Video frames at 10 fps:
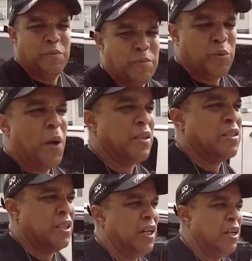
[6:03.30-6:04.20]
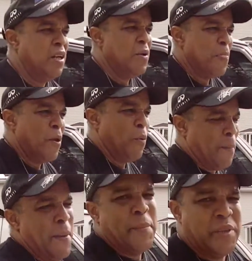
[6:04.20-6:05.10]
from throughout the city were
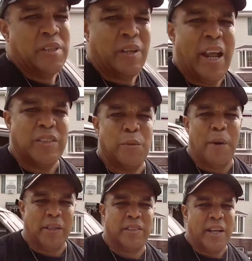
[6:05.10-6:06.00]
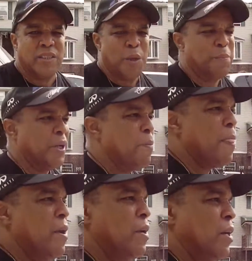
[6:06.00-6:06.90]
members of the Latin Symbolics Dance Company.
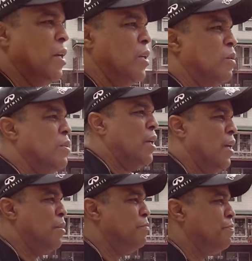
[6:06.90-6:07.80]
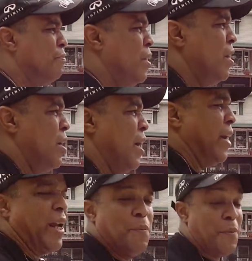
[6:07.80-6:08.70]
You know,
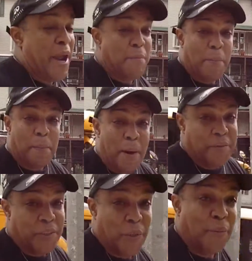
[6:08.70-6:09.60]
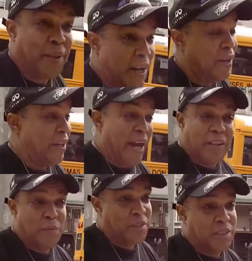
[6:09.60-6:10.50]
and I can name a bunch of them. A lot
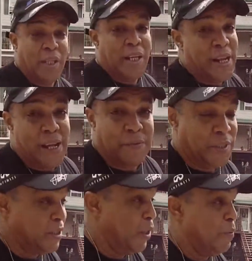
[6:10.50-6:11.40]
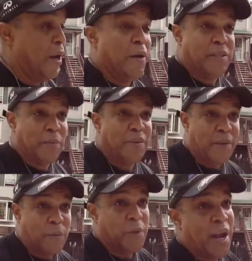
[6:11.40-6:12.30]
of them are still alive, they're still around. As a matter of
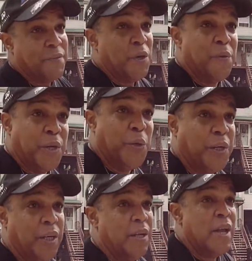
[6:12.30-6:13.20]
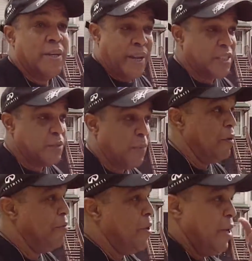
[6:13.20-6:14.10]
fact, we're having a reunion next
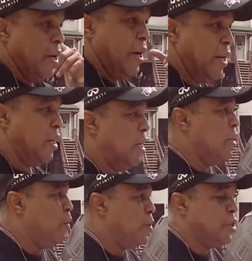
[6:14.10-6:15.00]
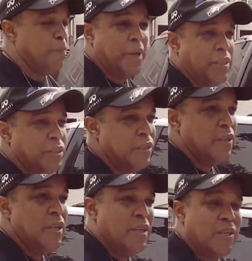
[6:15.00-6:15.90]
month at Orchard Beach.
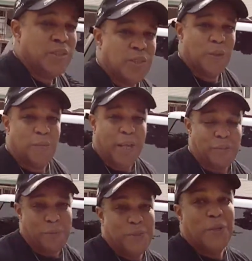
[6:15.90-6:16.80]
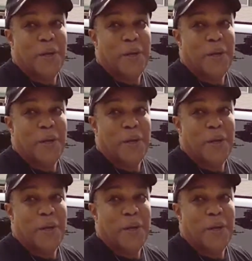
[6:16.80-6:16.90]
So that's why we used to